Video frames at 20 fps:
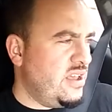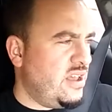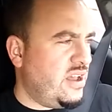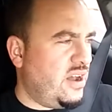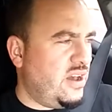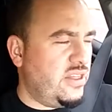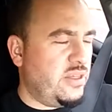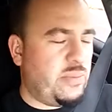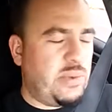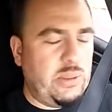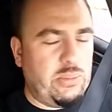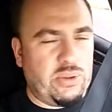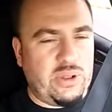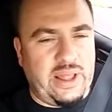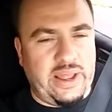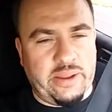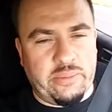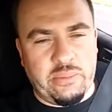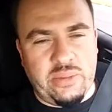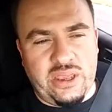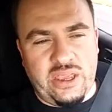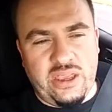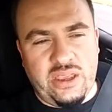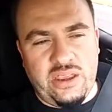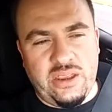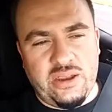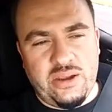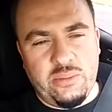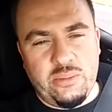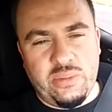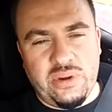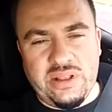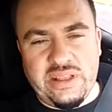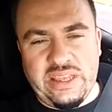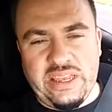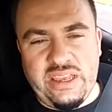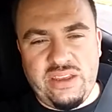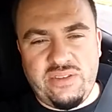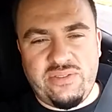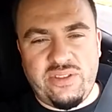Other people like me
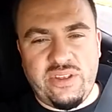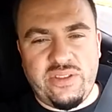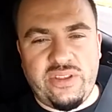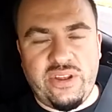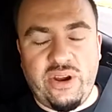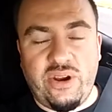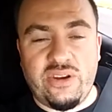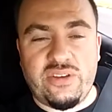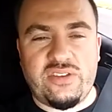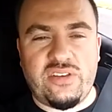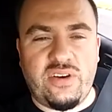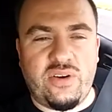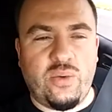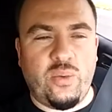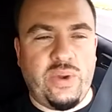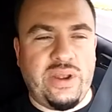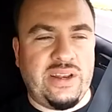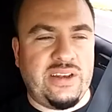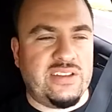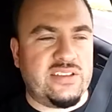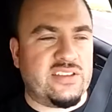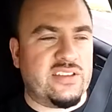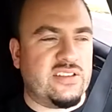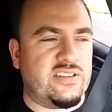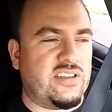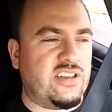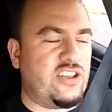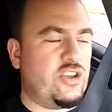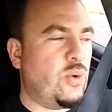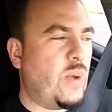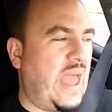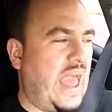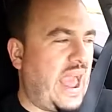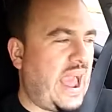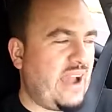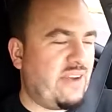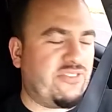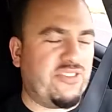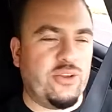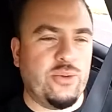believe that there are certain weaknesses that you
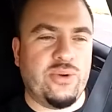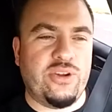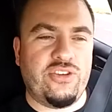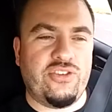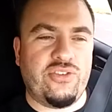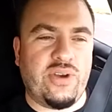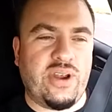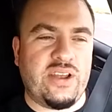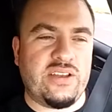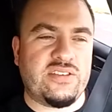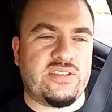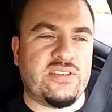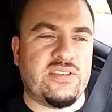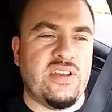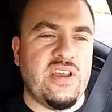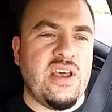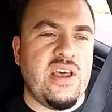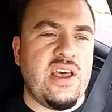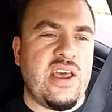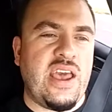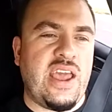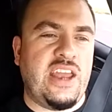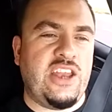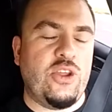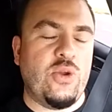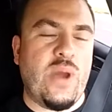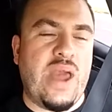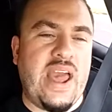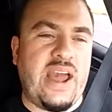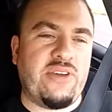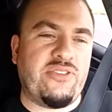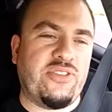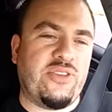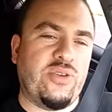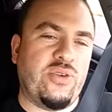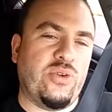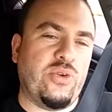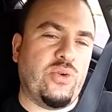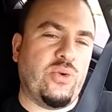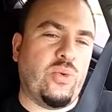have to address, and you have
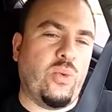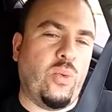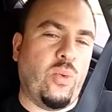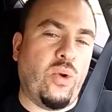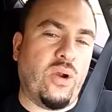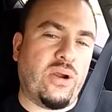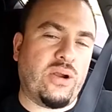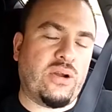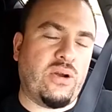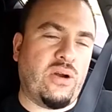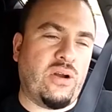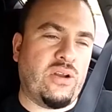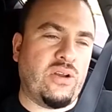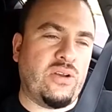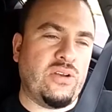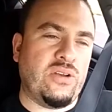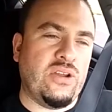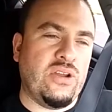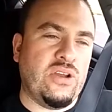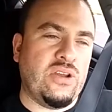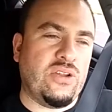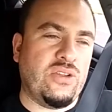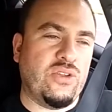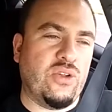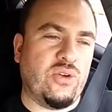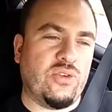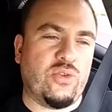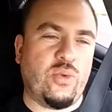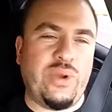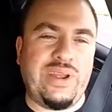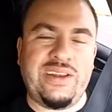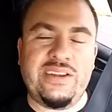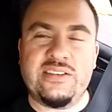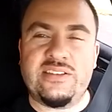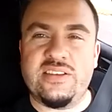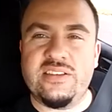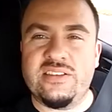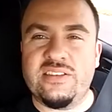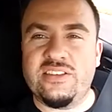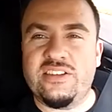to work on those
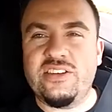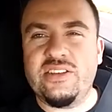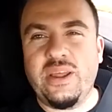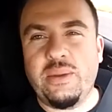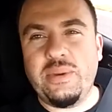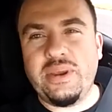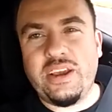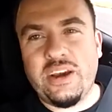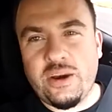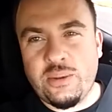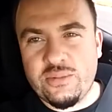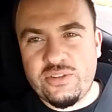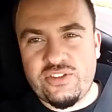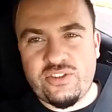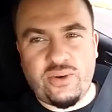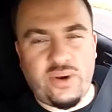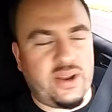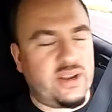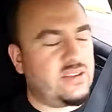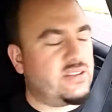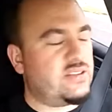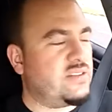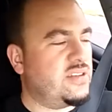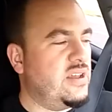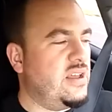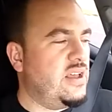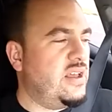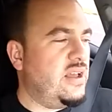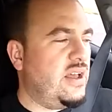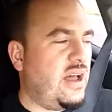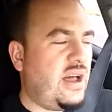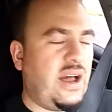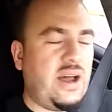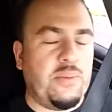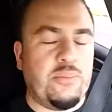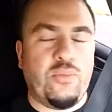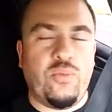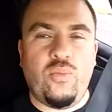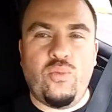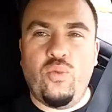weaknesses until they become strengths.
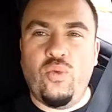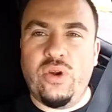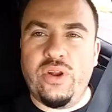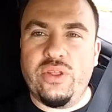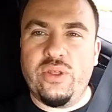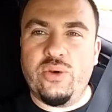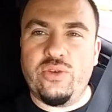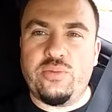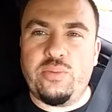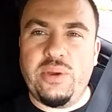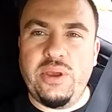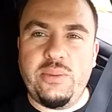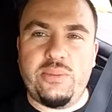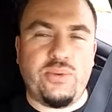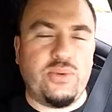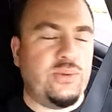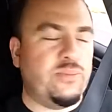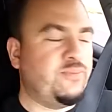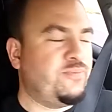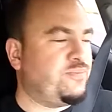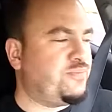I'm one of those people.